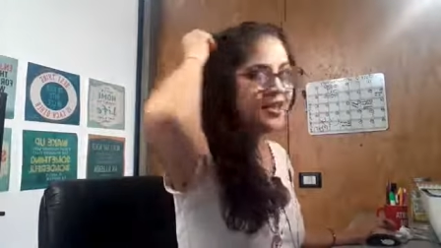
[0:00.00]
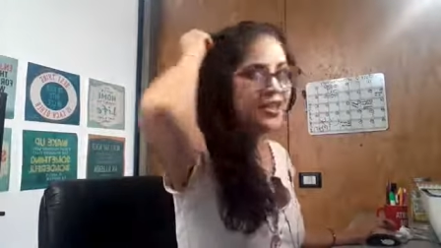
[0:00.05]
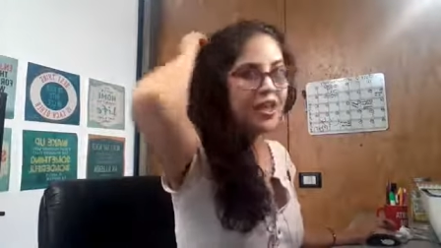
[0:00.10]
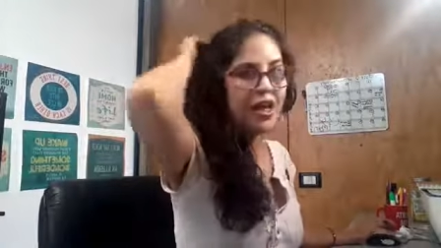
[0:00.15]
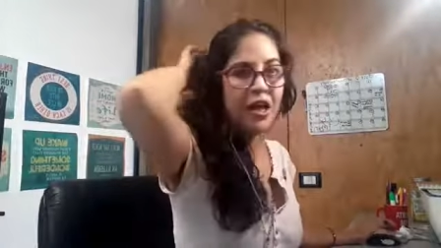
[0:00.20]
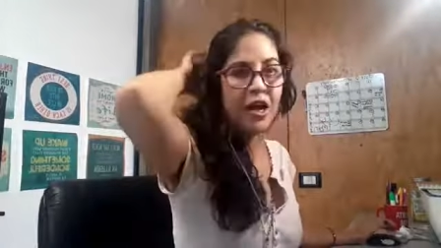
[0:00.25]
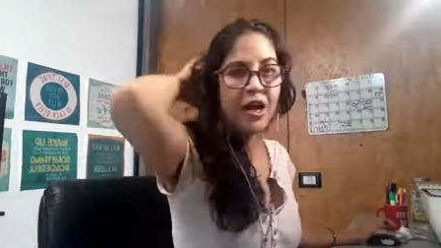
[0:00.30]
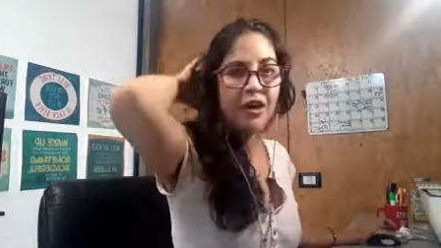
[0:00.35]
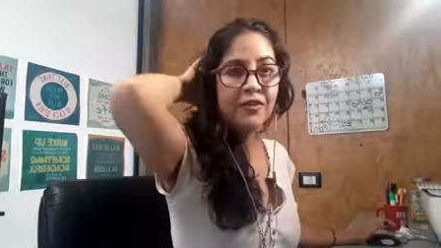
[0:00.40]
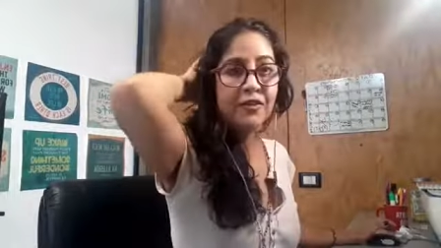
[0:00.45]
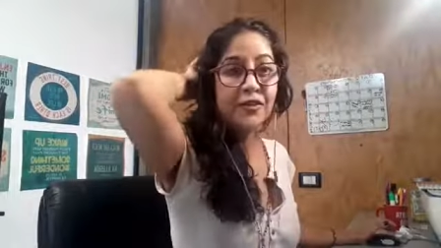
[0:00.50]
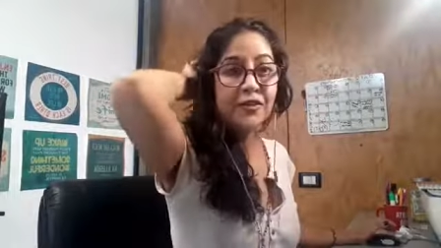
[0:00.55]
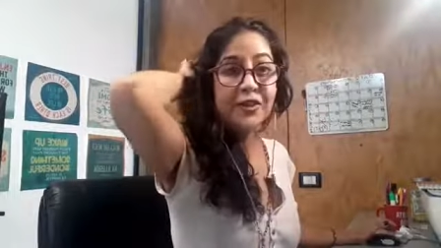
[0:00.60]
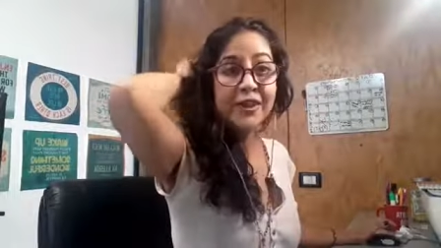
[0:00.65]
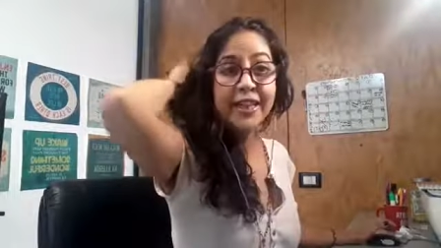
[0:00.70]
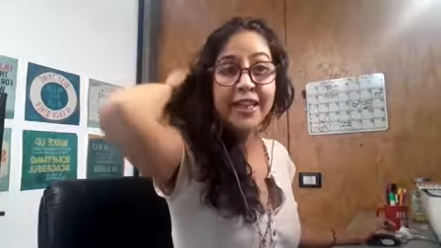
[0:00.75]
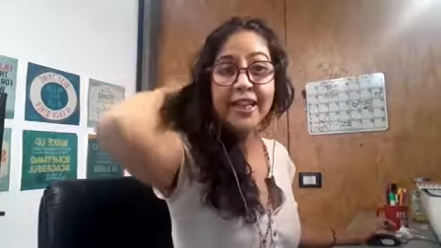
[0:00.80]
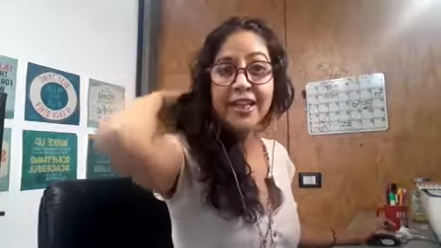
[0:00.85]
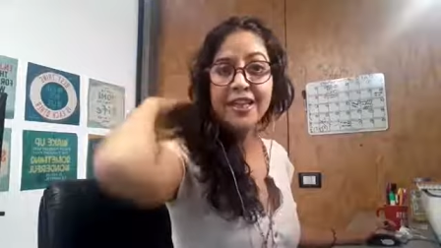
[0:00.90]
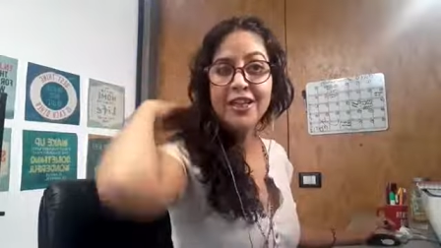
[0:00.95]
a tough
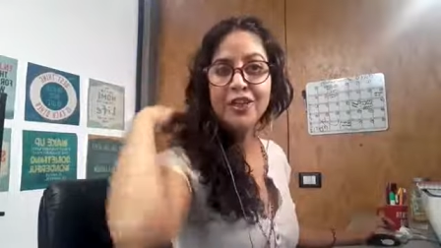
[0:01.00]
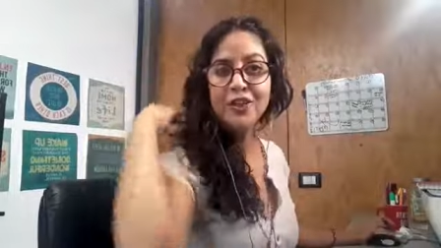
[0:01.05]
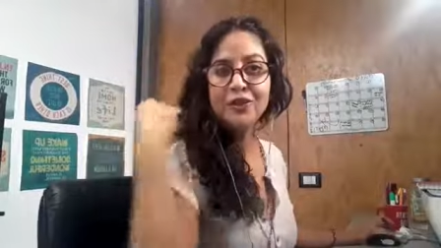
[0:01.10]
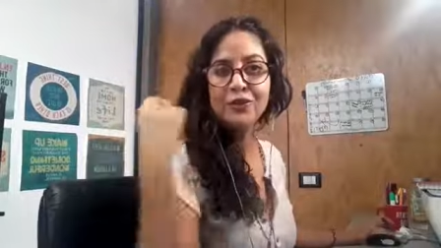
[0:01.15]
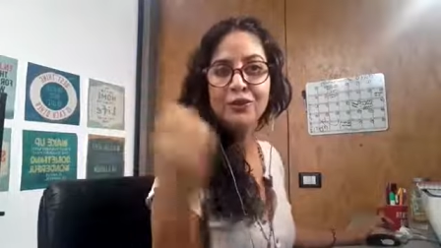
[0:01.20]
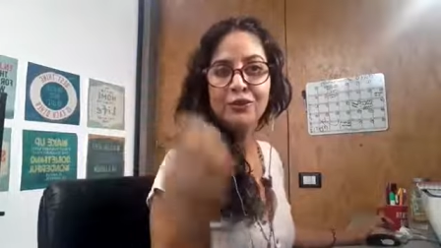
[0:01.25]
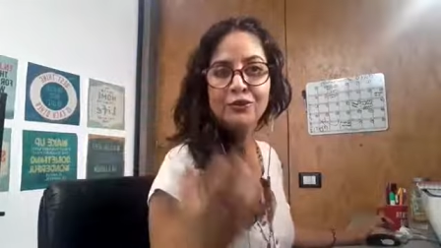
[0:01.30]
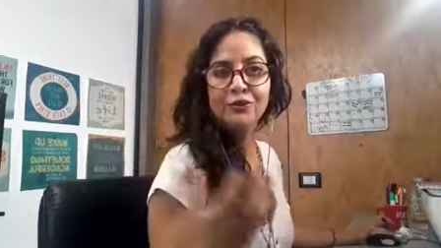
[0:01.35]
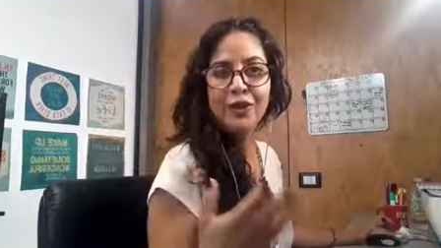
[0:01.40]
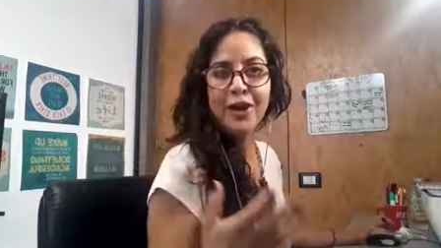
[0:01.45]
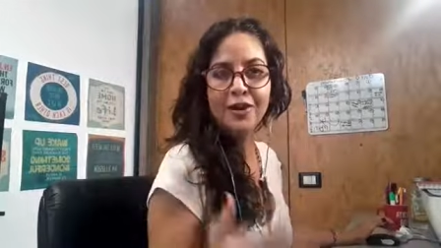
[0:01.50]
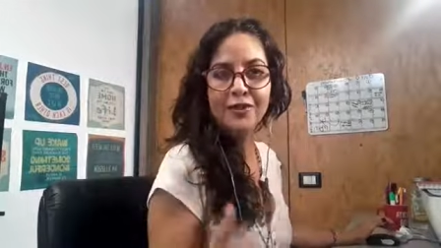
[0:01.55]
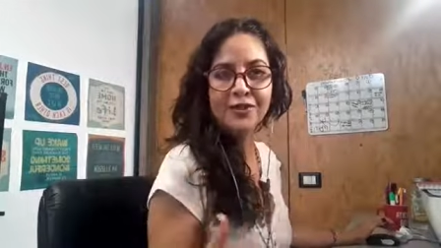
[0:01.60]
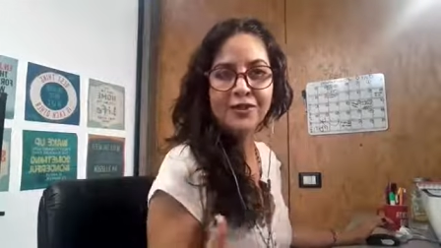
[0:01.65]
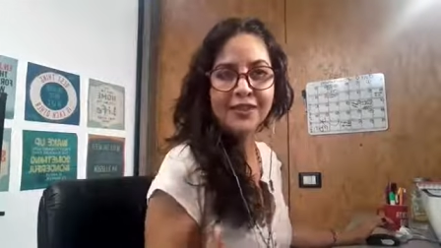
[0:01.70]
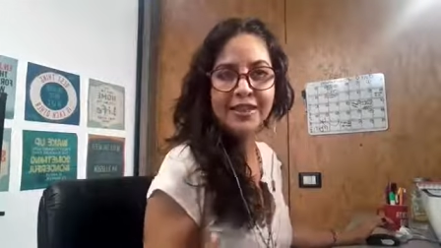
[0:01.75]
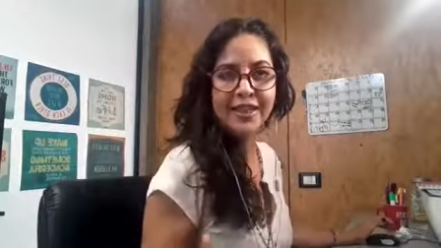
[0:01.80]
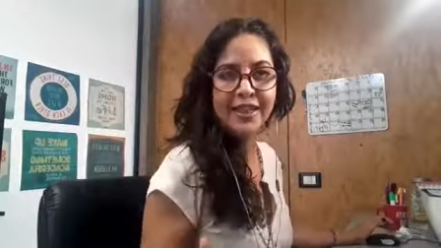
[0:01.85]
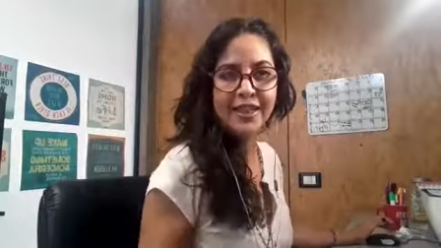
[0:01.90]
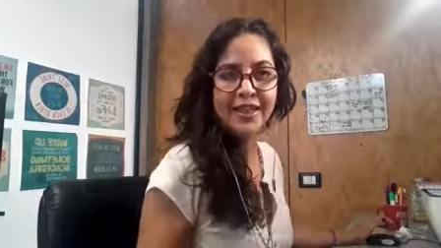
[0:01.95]
day or a
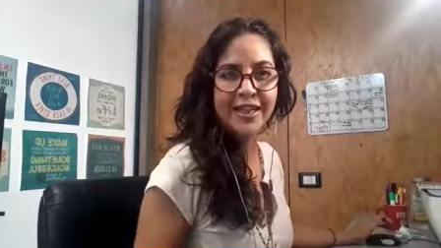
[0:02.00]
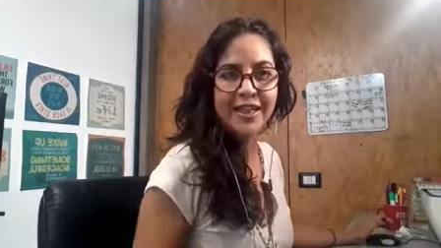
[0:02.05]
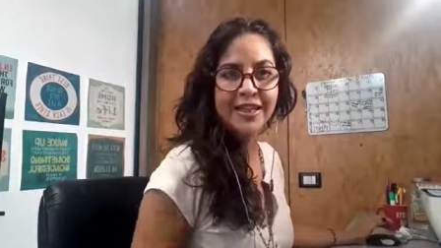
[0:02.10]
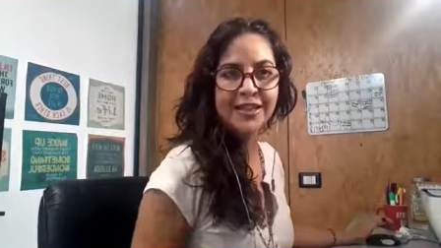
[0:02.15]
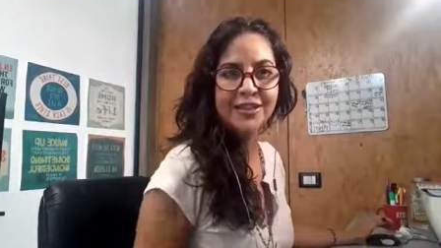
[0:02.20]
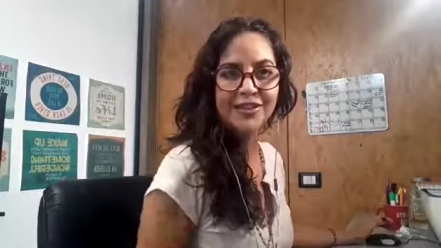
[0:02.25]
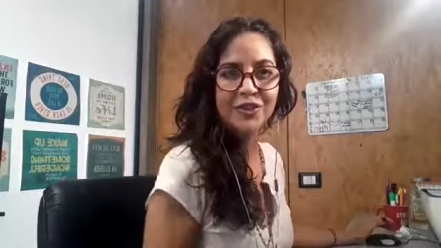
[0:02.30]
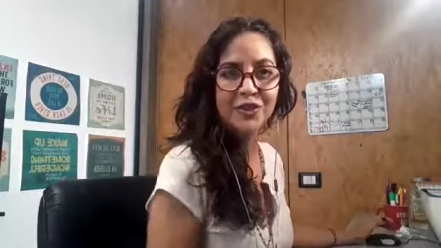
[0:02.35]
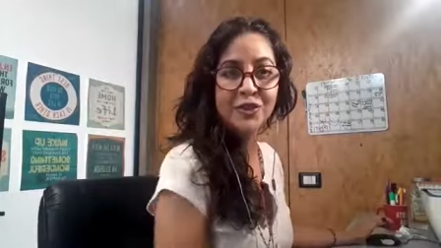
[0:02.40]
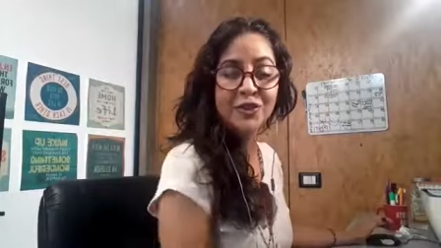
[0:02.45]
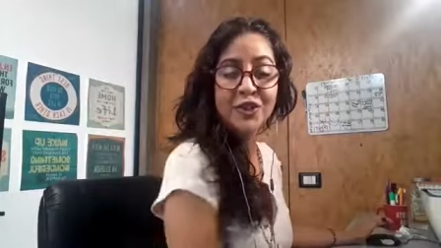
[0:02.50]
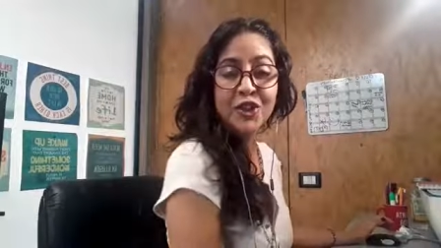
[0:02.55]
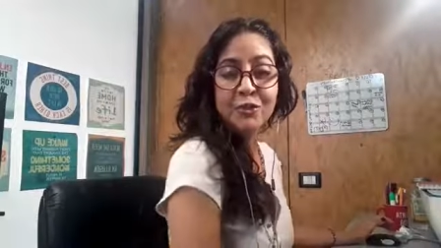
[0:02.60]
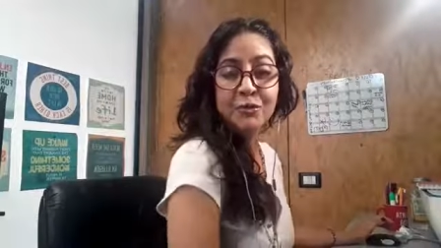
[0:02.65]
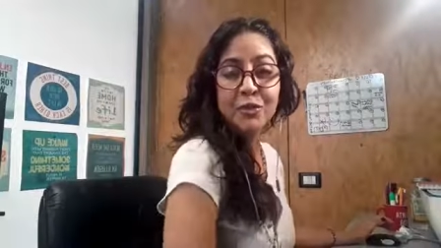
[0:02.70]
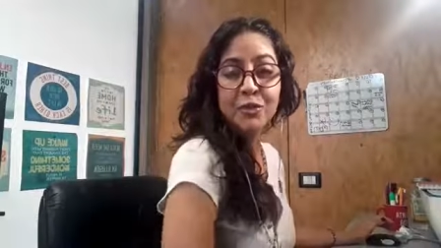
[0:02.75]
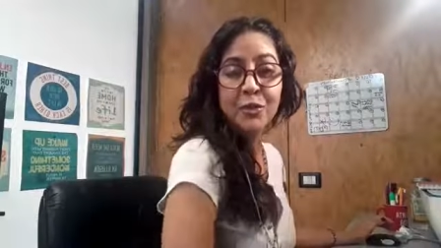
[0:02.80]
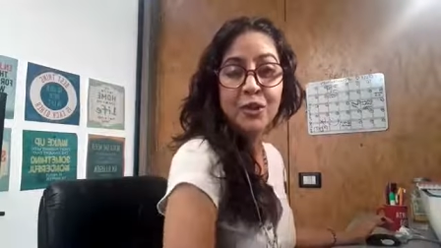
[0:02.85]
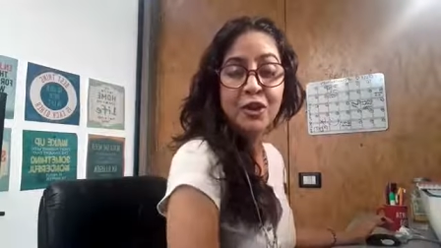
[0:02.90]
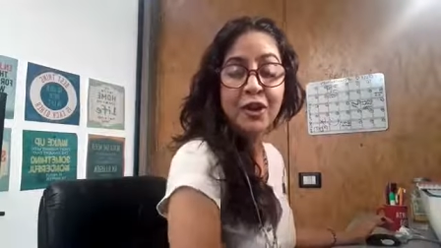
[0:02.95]
rough day, I don't know, tell
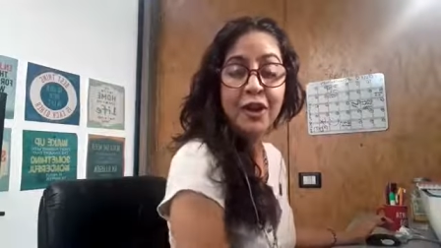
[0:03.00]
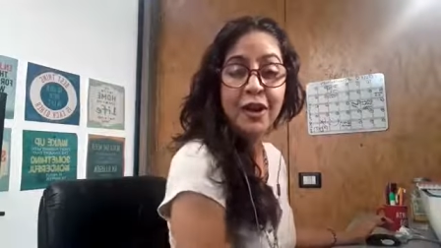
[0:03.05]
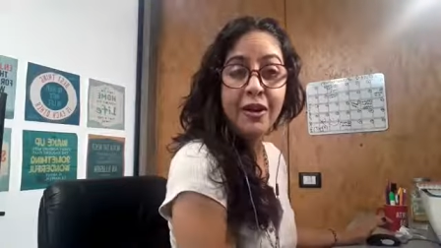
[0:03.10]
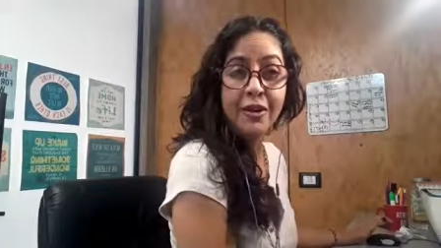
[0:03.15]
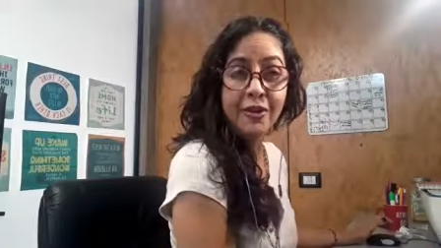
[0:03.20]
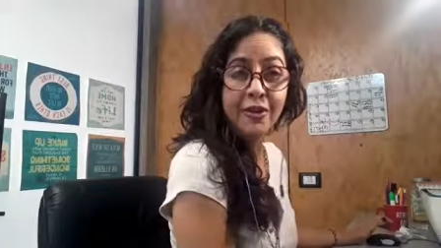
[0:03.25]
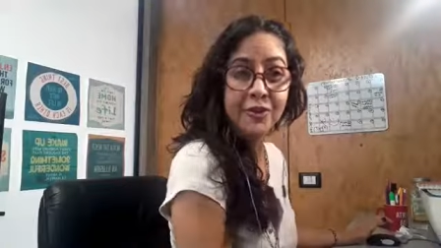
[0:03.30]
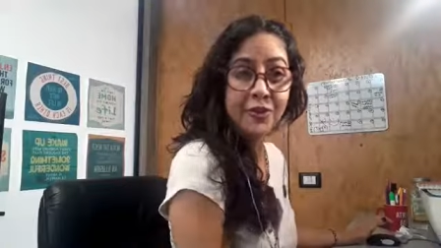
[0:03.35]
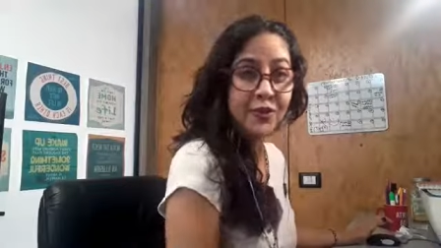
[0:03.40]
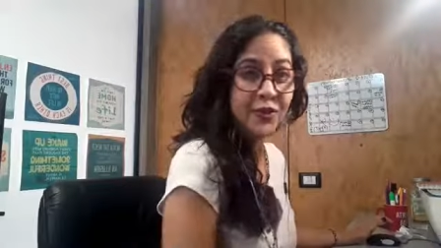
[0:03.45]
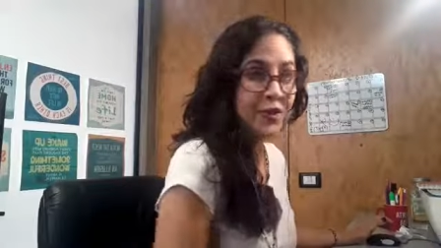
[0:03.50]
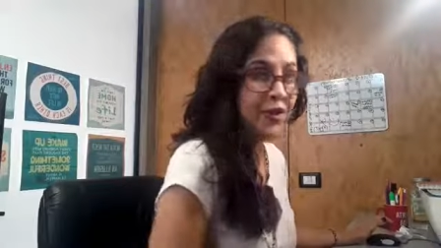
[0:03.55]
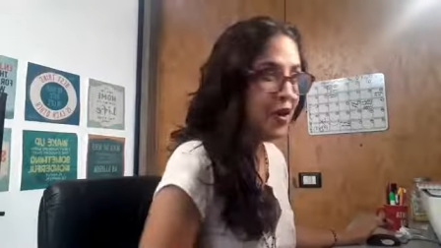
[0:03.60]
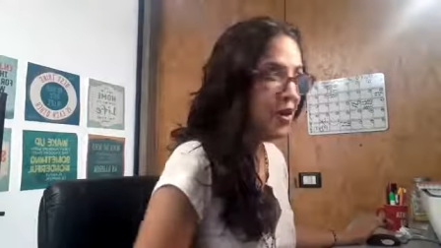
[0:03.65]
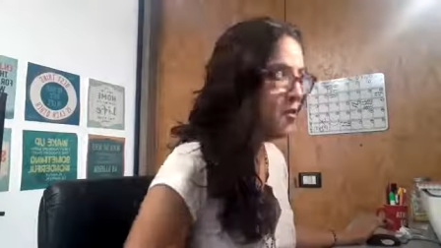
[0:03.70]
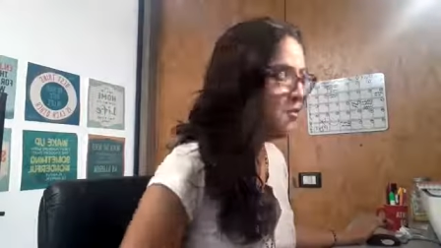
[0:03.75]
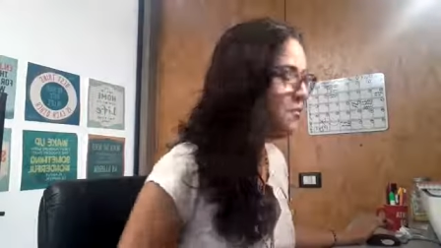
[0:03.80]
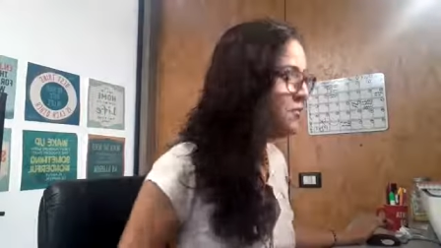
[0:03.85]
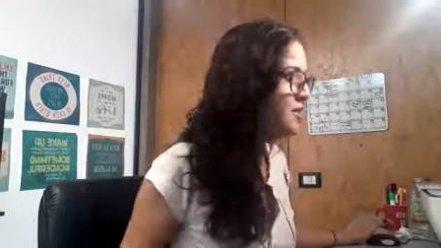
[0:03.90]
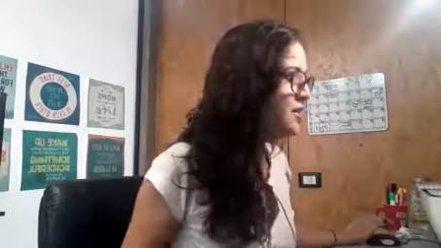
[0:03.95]
me where are you
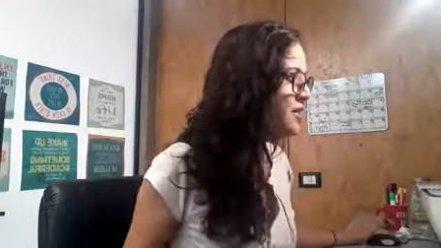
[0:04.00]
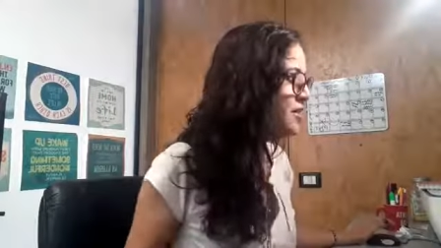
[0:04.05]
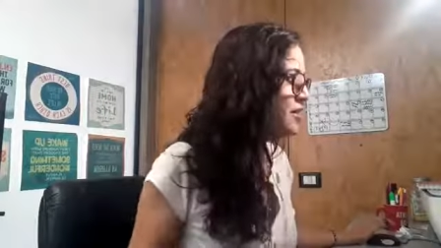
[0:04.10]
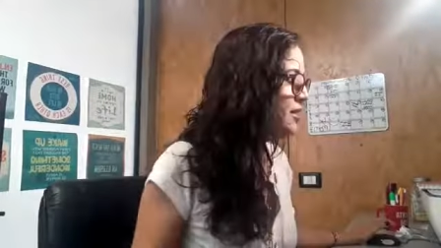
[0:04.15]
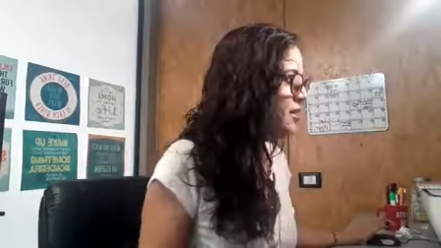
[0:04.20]
from?